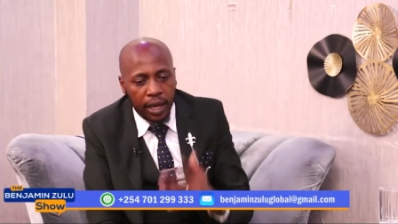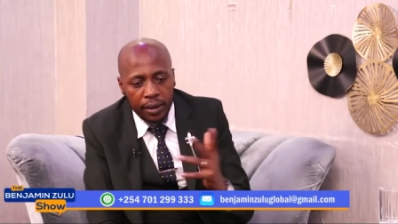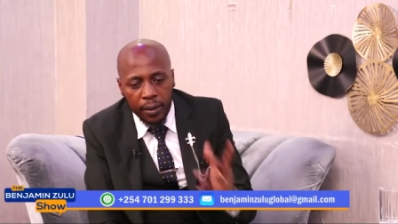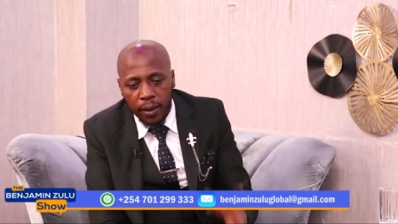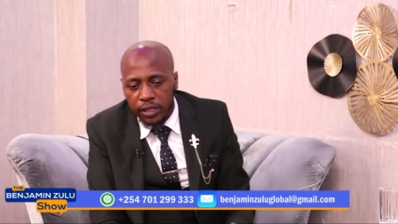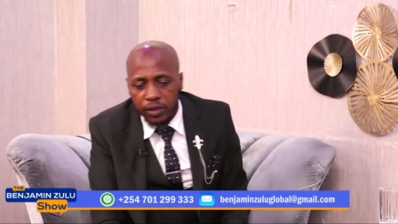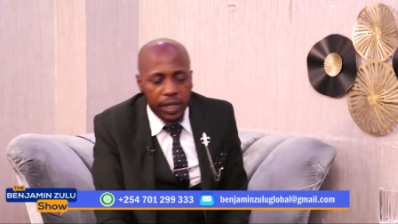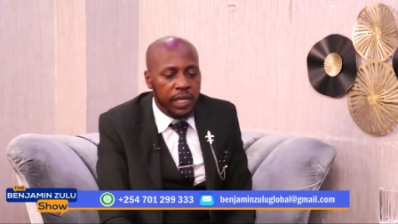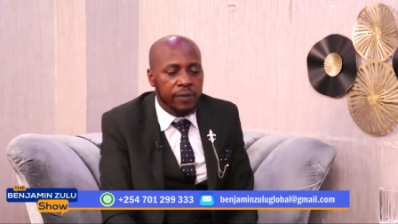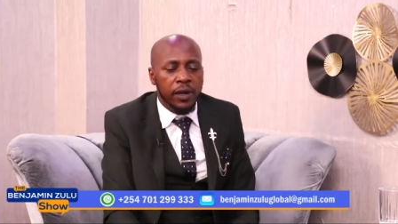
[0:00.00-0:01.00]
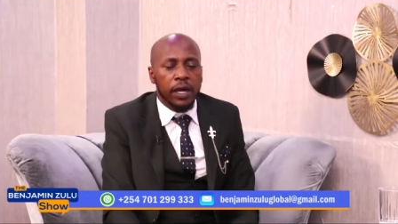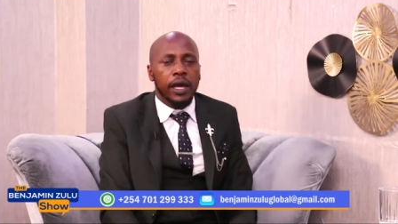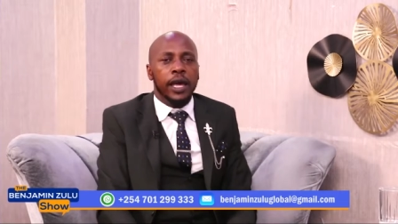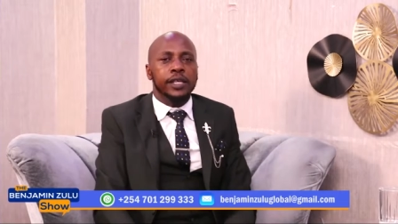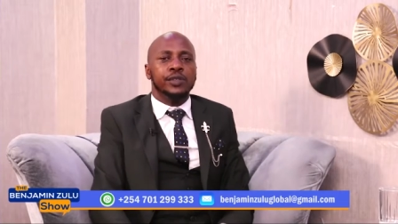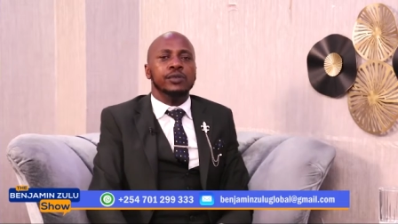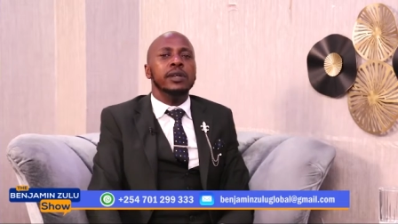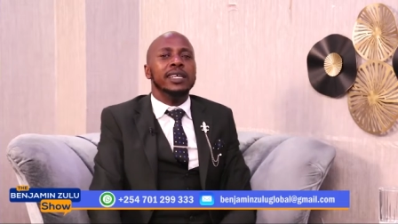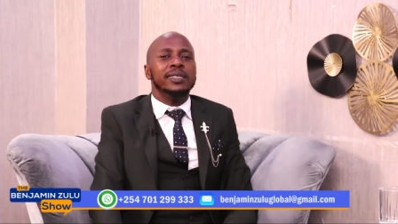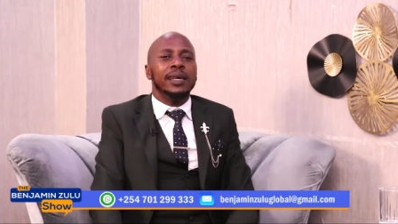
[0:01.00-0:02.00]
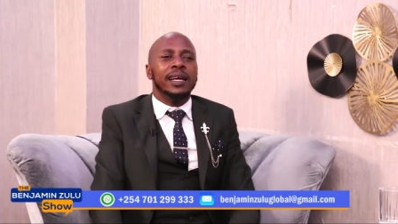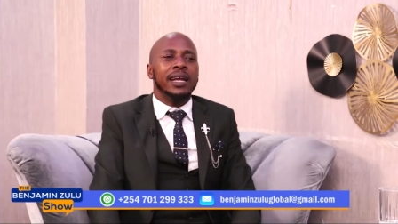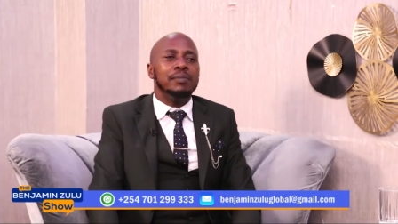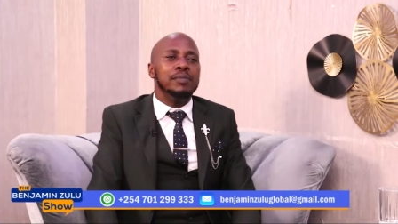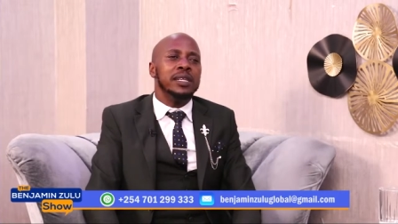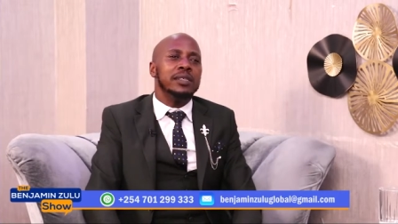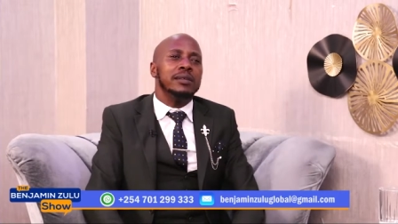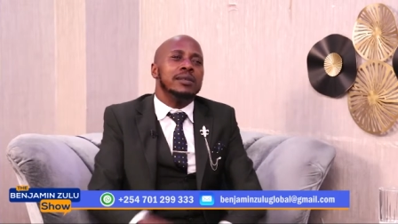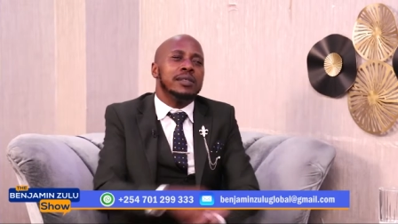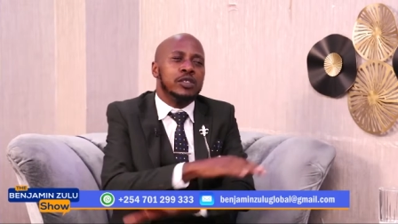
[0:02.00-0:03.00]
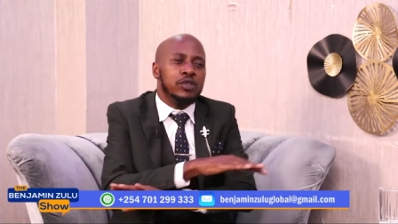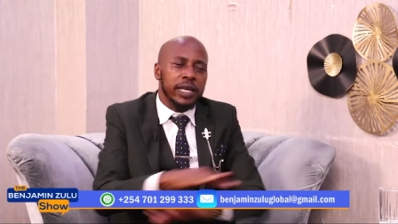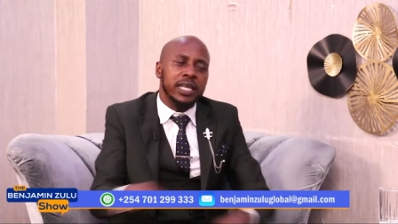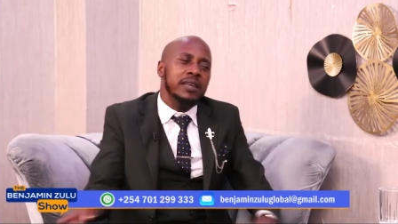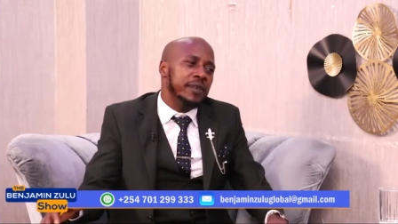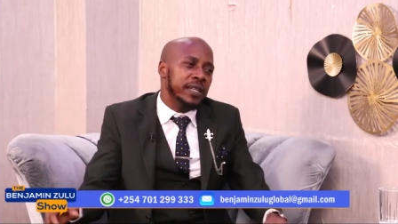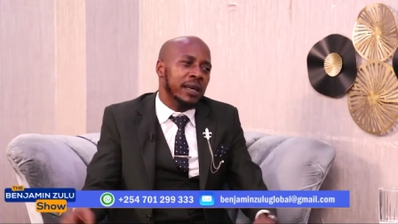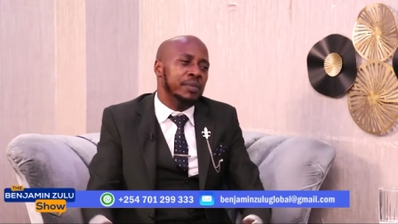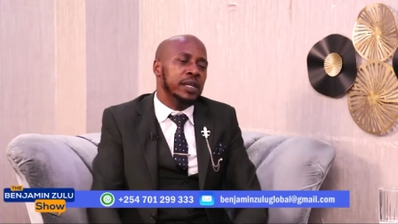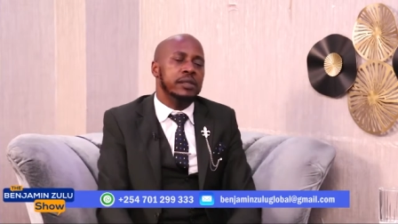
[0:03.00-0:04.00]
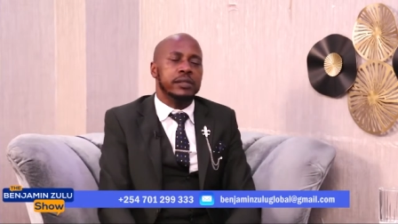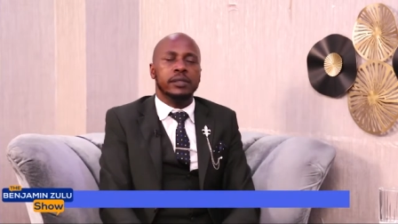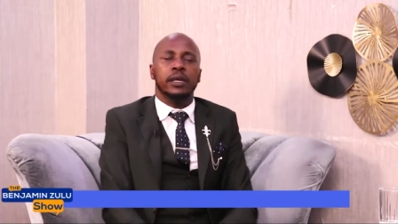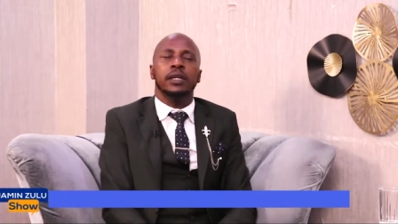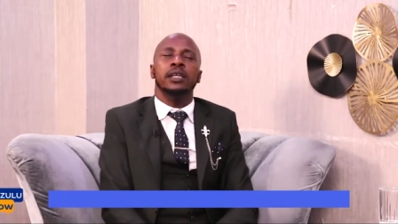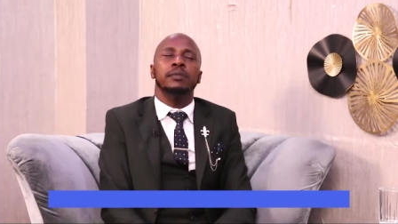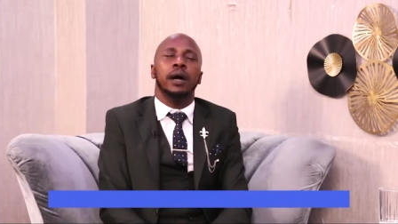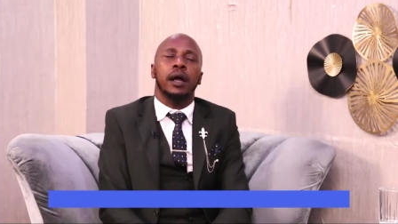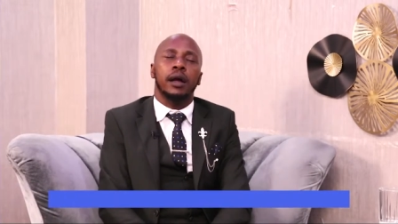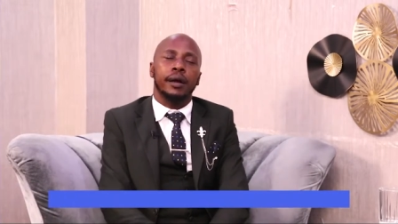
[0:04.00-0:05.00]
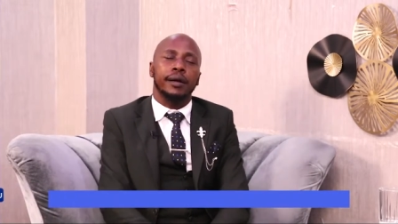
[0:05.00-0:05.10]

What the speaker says: And so they live. As soon as they can meet, strike even their bills, they lean back.